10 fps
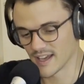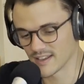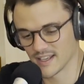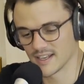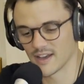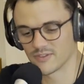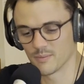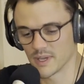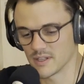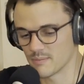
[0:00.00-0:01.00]
He'd have to
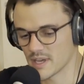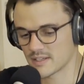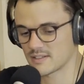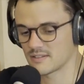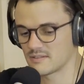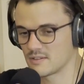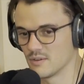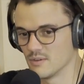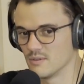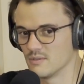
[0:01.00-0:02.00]
be the best
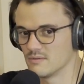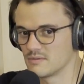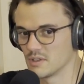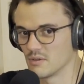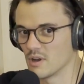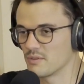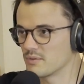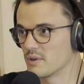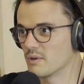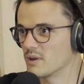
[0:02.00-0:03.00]
2-year-old,
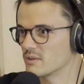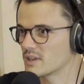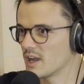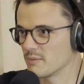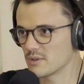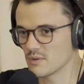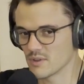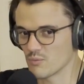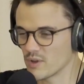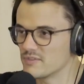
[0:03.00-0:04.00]
3-year-old coming through
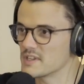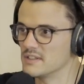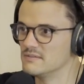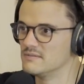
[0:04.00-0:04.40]
that we've seen.